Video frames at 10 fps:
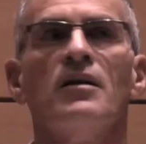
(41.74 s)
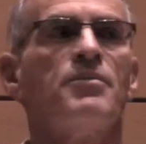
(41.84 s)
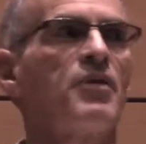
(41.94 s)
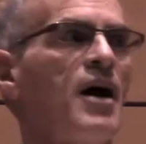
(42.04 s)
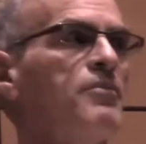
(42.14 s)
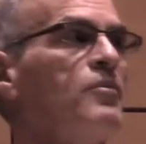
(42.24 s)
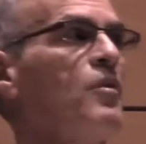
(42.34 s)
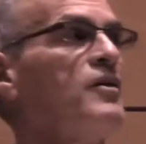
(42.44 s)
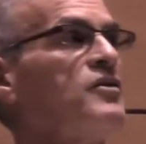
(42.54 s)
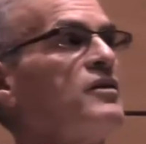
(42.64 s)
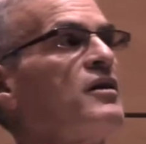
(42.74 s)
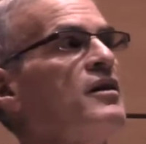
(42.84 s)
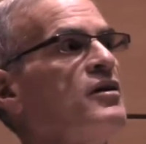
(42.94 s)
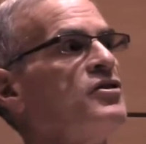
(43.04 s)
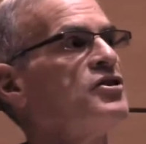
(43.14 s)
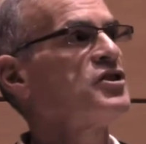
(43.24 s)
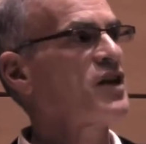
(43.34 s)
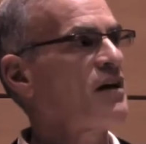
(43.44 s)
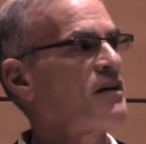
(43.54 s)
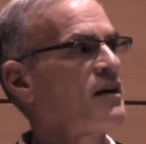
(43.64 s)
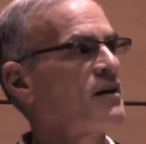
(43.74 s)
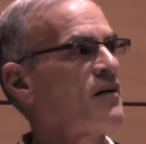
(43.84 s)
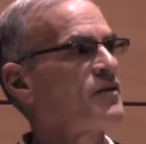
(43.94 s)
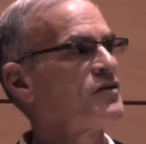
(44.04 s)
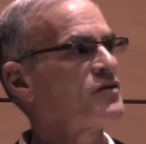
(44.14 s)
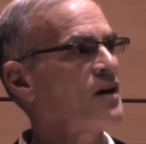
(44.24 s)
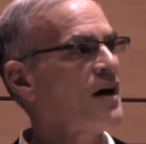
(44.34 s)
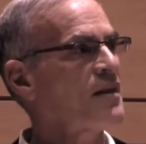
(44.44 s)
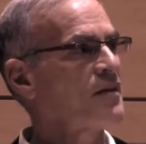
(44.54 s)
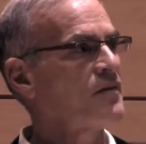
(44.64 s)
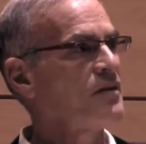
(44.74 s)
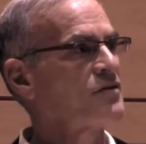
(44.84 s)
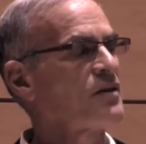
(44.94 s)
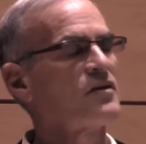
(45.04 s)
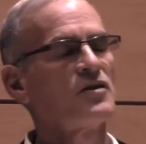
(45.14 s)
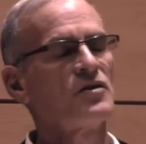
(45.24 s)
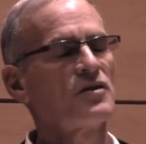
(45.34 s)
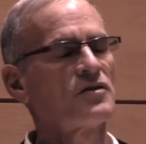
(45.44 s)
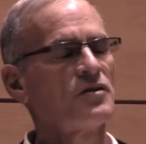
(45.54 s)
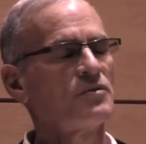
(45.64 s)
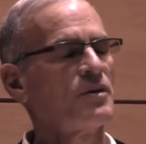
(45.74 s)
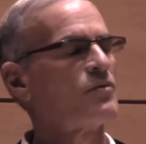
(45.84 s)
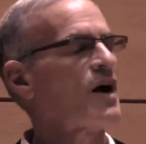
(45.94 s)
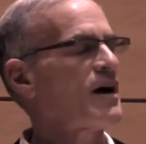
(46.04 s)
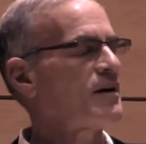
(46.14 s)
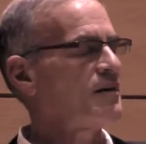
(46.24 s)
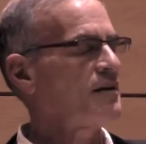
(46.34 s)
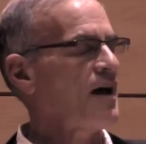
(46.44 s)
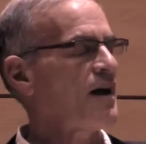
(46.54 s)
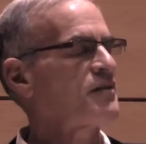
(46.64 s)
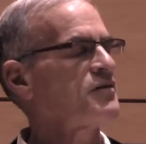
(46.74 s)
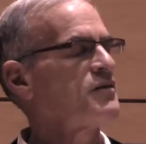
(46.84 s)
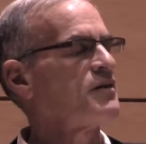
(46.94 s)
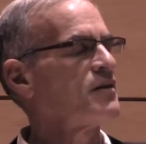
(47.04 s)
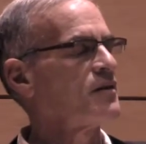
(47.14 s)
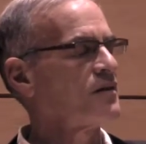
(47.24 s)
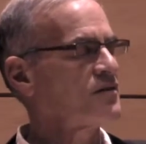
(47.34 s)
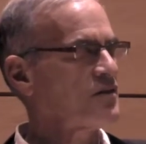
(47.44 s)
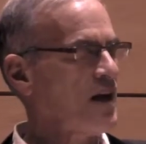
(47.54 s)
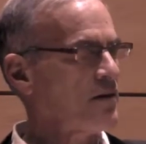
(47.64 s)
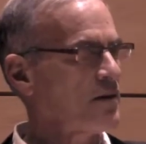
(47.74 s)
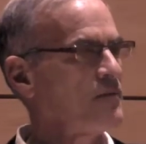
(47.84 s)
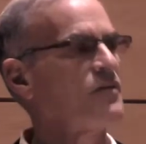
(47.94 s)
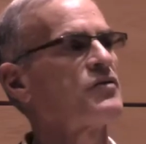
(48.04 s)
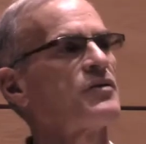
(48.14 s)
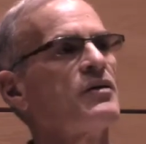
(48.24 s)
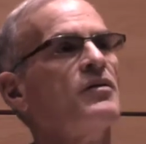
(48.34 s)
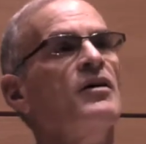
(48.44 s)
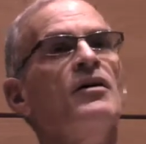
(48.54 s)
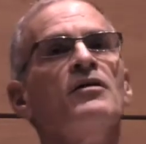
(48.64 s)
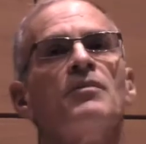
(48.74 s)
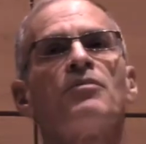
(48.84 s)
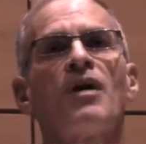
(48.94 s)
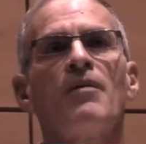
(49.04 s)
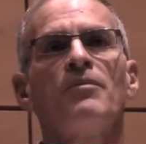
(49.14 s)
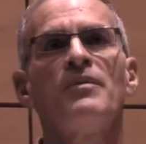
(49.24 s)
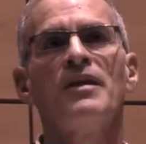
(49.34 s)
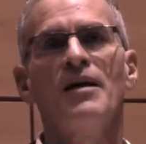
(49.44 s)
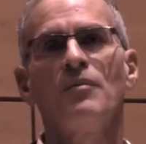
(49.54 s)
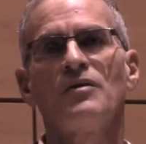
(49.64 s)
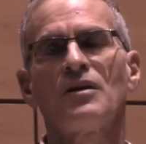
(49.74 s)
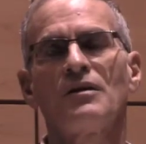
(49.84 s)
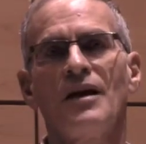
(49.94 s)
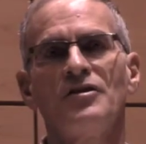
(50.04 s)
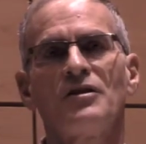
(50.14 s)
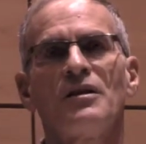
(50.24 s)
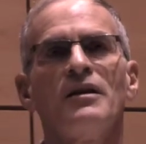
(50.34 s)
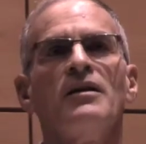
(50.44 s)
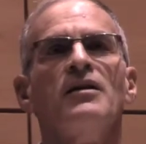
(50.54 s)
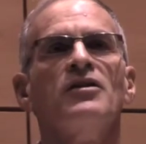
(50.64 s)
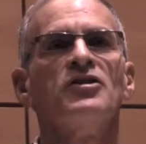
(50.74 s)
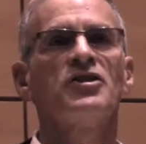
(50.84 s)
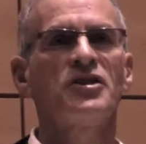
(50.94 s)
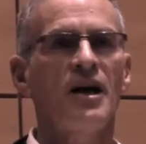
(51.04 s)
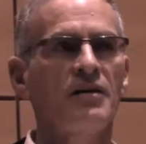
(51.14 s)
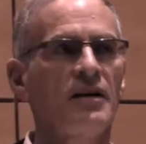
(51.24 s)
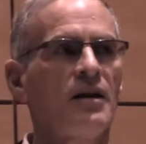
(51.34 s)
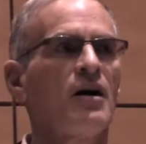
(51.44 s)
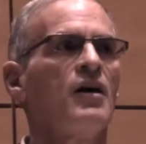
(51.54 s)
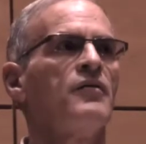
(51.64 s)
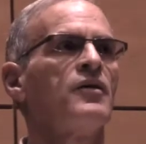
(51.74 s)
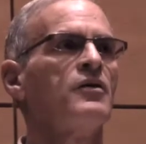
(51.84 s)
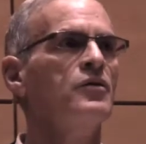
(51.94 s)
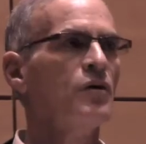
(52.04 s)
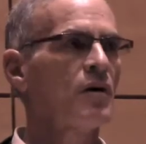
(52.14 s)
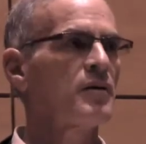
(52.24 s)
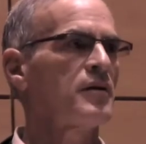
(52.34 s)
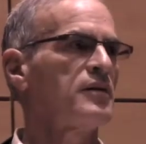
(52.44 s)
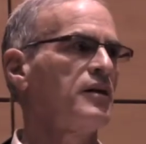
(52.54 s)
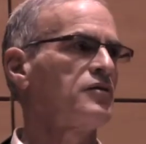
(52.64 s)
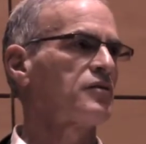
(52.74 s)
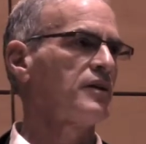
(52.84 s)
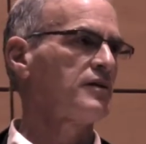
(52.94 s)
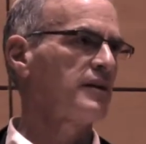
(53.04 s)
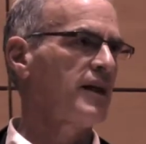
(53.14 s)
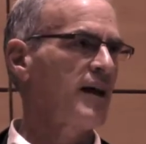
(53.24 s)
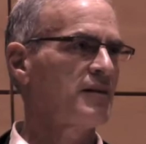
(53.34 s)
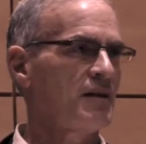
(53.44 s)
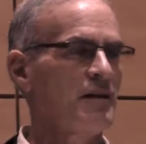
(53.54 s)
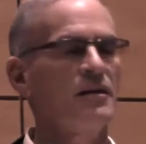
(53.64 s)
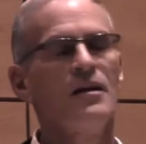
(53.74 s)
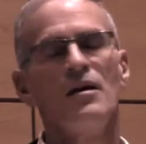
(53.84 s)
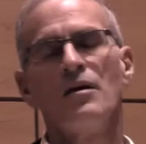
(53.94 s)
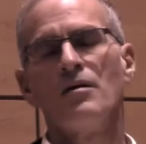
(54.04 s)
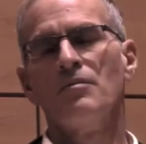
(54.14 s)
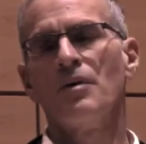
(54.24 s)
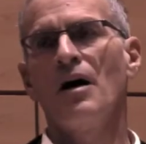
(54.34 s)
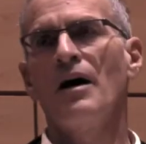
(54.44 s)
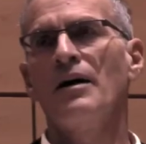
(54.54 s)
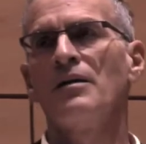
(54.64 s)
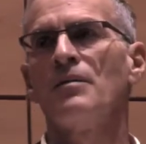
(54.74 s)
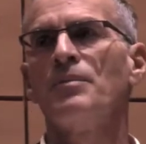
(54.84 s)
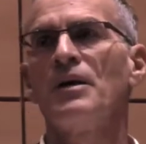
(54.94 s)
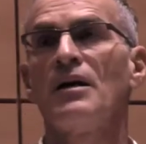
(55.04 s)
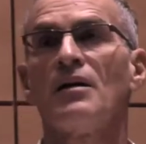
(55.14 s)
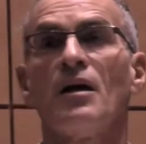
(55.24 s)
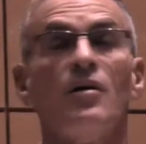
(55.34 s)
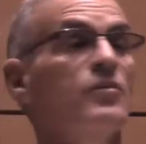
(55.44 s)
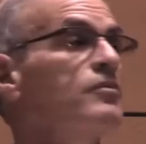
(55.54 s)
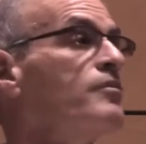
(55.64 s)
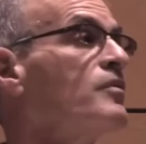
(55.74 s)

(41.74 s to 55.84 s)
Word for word: The problem wasn't shelling of the south of Israel, excuse me, rocket attacks in the south of Israel. The problem then was allegedly shelling of northern Israel, the Galilee, by the PLO.